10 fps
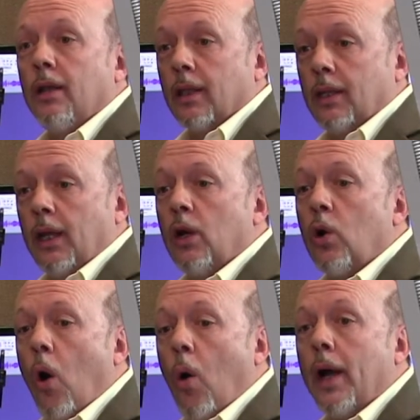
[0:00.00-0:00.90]
that they can
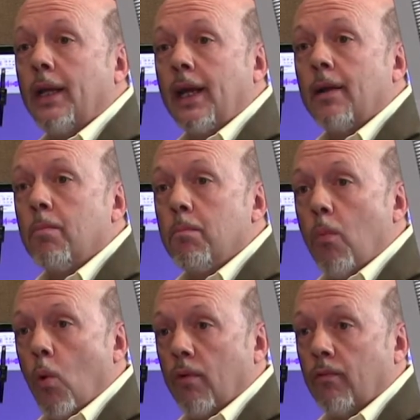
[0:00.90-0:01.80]
call and get
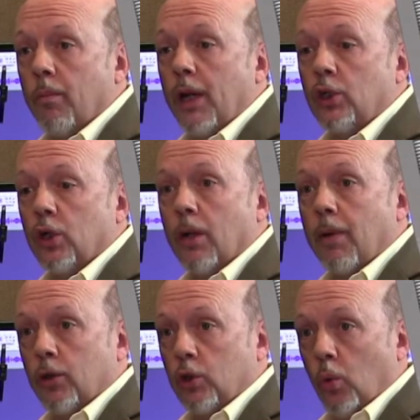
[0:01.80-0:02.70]
more information
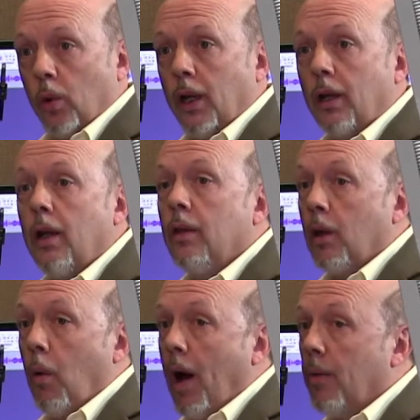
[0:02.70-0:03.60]
about joining
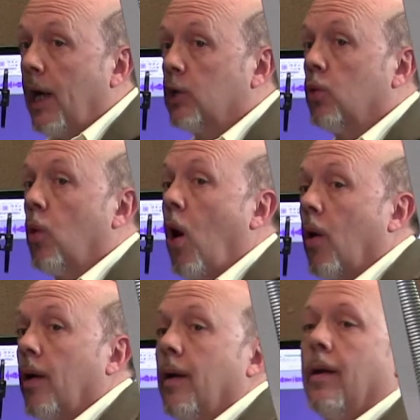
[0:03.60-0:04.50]
the Ohio National Guard.